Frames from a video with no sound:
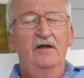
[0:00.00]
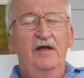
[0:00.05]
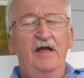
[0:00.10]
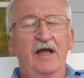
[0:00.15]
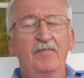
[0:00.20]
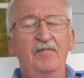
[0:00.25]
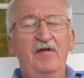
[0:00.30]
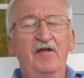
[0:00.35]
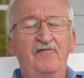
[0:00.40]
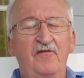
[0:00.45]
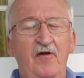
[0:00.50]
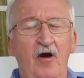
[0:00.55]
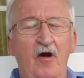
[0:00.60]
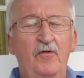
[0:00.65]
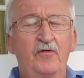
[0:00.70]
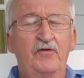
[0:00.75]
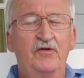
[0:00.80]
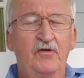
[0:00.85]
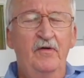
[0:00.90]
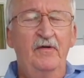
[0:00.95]
Heavenly
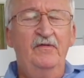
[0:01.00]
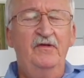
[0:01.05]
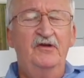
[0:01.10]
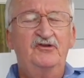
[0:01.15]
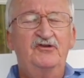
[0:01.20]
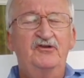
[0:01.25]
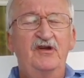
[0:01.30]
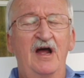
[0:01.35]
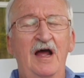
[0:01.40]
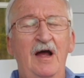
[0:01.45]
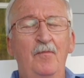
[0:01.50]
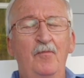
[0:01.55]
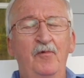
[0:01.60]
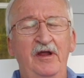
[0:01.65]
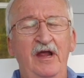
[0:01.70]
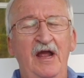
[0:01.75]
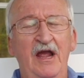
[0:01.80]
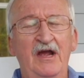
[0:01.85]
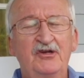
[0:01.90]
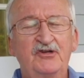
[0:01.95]
Father, during this time,
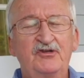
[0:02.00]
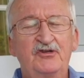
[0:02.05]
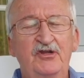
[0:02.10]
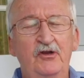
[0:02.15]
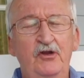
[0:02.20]
we ask